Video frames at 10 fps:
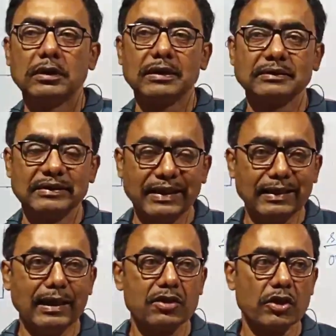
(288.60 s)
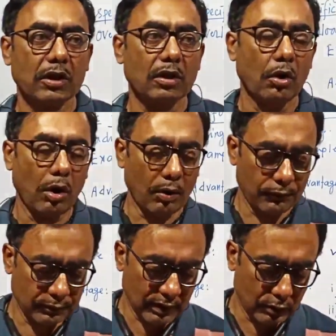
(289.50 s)
the signature
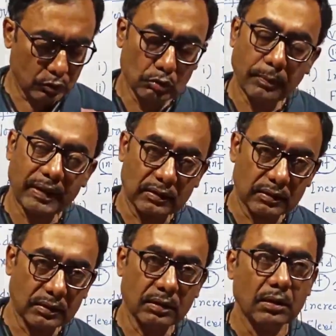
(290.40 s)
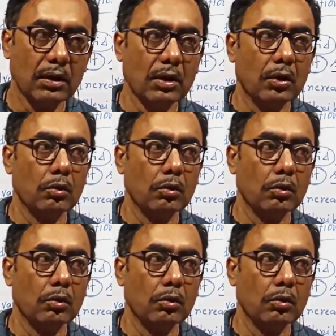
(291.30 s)
of the two methods